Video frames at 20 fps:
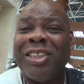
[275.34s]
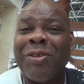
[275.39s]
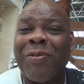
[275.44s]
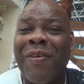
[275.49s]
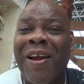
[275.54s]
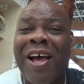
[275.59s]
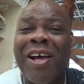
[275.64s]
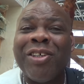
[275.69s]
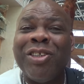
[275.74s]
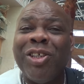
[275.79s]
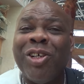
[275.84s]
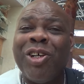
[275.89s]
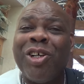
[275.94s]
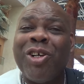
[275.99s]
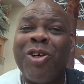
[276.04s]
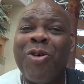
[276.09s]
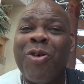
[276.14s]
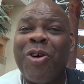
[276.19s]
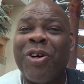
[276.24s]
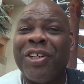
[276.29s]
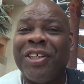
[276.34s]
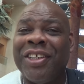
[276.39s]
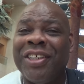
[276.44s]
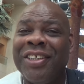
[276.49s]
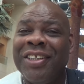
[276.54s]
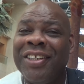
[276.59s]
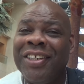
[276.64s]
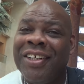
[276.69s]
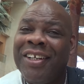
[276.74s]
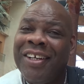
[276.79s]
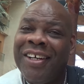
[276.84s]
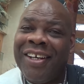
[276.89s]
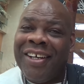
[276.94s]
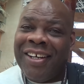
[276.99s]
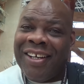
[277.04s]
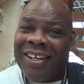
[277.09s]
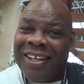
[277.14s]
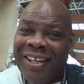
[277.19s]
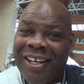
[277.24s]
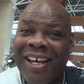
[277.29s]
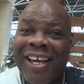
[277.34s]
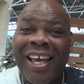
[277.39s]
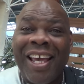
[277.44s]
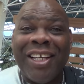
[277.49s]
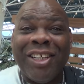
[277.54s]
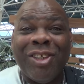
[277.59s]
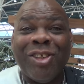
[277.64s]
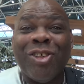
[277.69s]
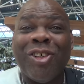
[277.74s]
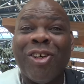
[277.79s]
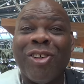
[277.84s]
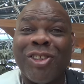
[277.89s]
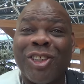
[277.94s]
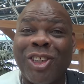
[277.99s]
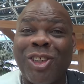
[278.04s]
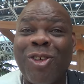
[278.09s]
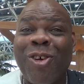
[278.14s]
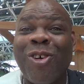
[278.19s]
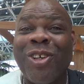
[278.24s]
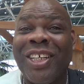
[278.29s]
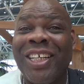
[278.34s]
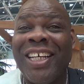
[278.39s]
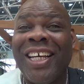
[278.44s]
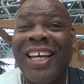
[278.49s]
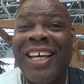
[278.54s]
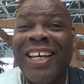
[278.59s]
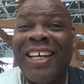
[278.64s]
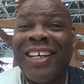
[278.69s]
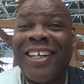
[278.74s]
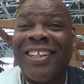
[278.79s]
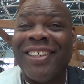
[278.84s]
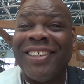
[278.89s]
He's around your corner, and you're going to surely hit.